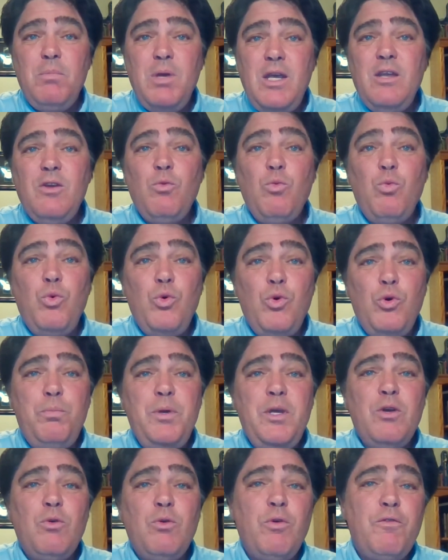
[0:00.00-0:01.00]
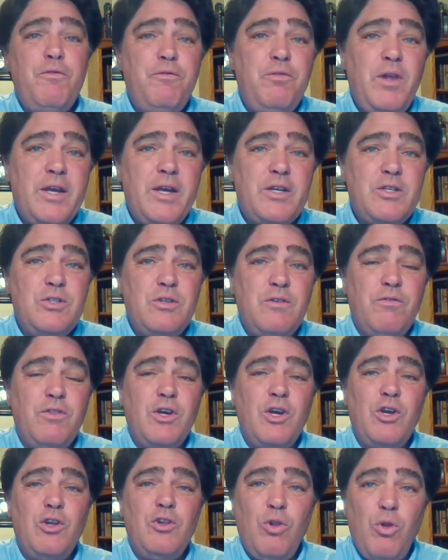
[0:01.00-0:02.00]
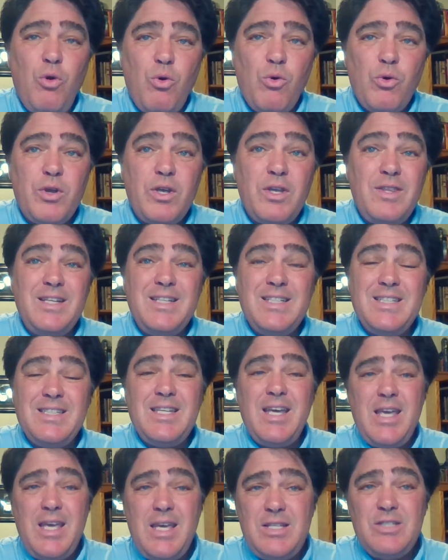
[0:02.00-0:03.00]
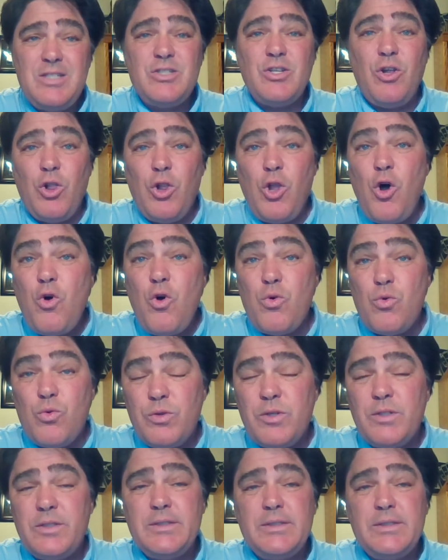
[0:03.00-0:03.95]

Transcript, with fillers: meaning we'll be a reflection of the glory that is His alone.